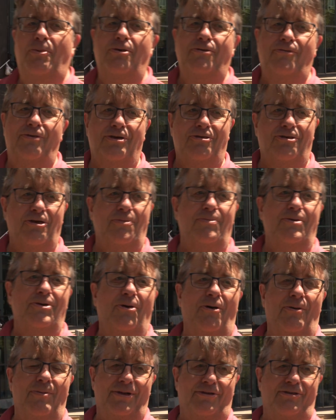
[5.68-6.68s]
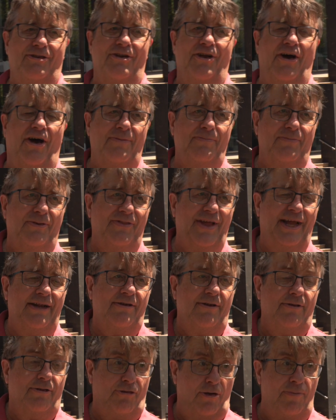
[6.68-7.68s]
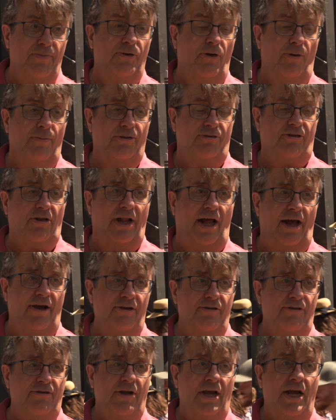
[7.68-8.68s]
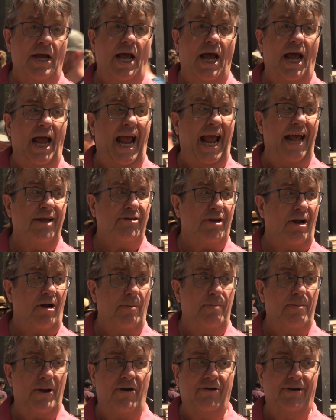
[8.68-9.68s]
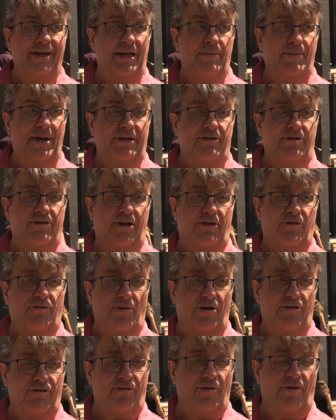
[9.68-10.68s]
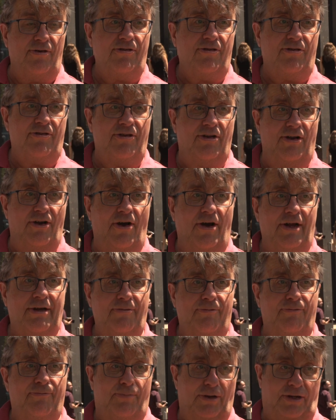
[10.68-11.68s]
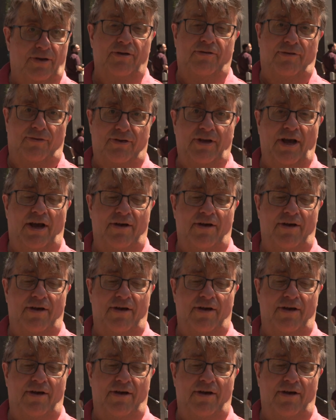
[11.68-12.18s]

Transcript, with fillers: booked for Supernormal tonight, but that Supernormal's closed, as are apparently about 6 restaurants tonight because of